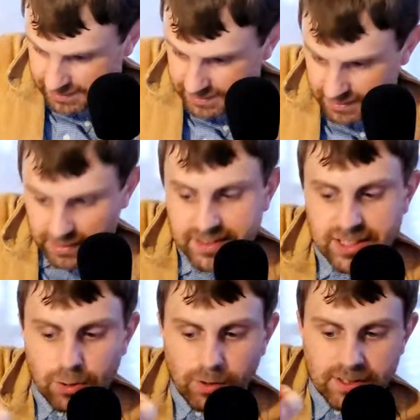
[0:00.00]
Let's
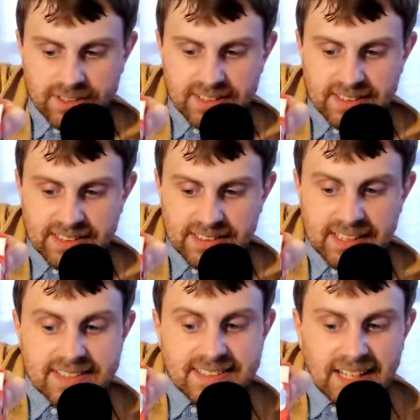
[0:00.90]
see where this is listed.
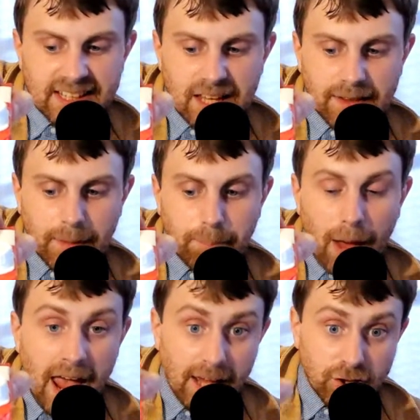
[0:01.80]
It's saying that the
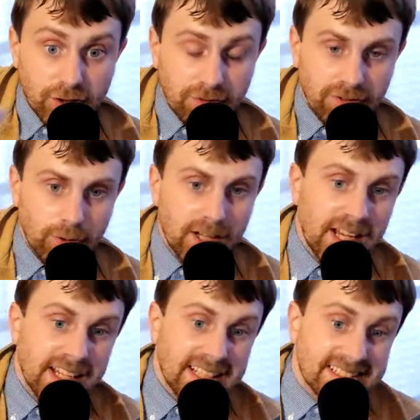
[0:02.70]
passion fruit
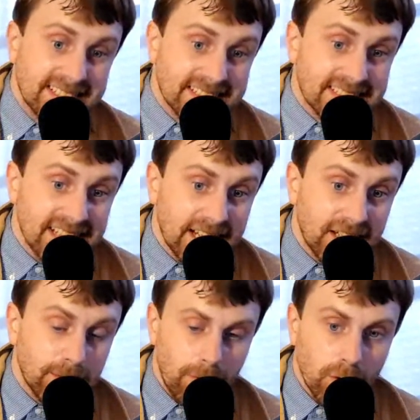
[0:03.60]
is the
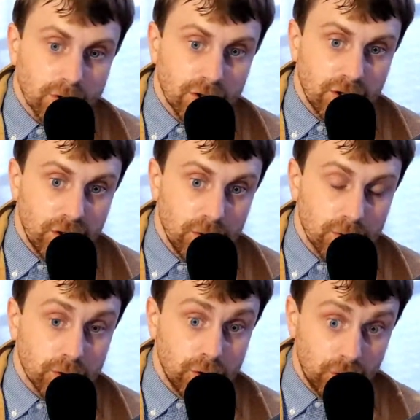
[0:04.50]
second most
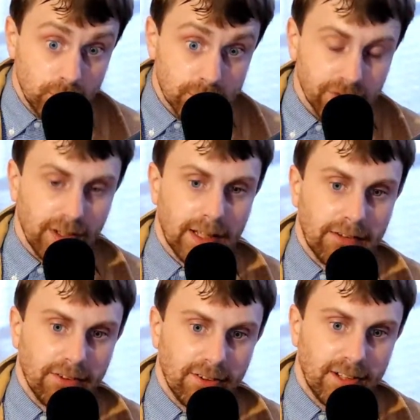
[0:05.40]
used juice
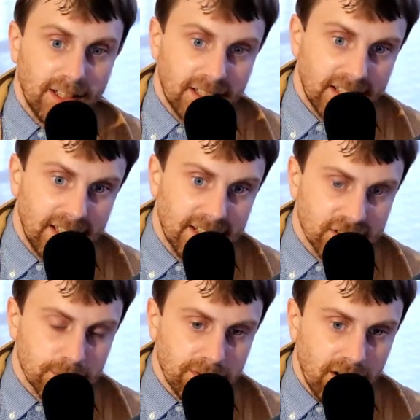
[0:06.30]
flavor in
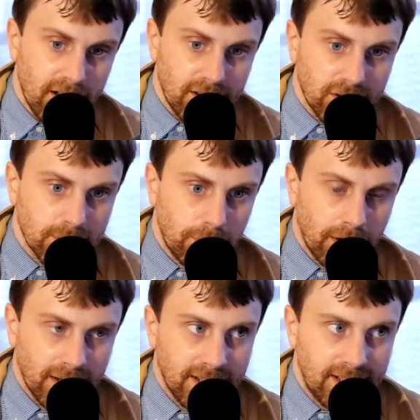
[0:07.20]
this product,
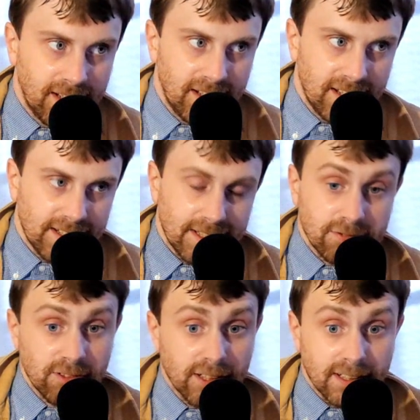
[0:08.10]
but it's
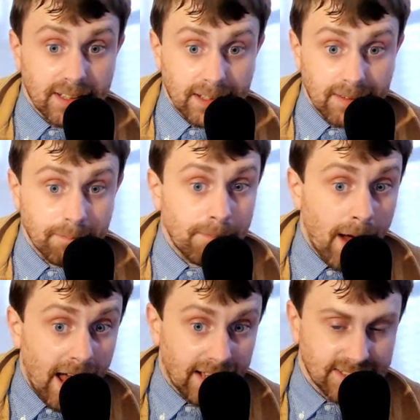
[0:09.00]
really
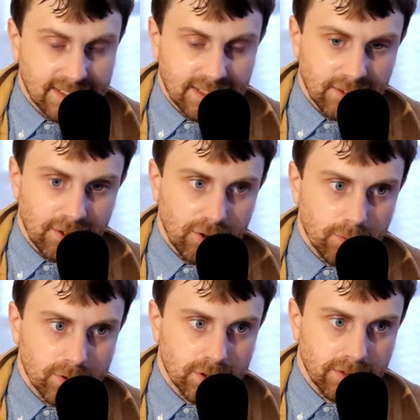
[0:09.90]
masked in
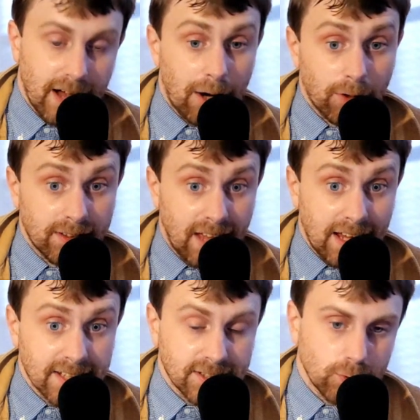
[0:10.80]
terms of how it
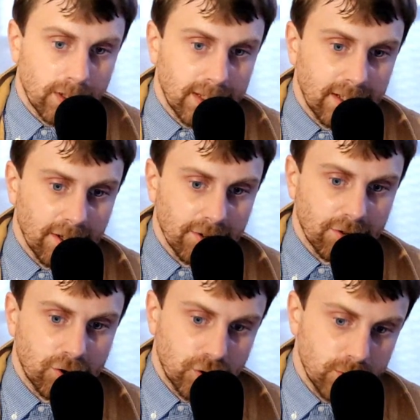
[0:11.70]
tastes with the other
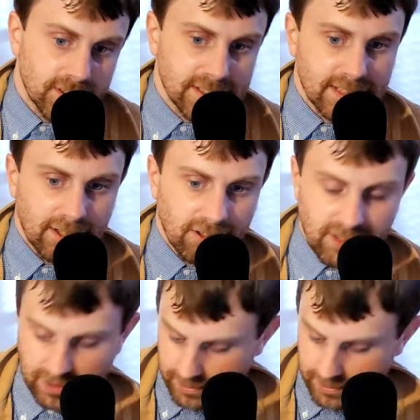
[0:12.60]
juices that are in it.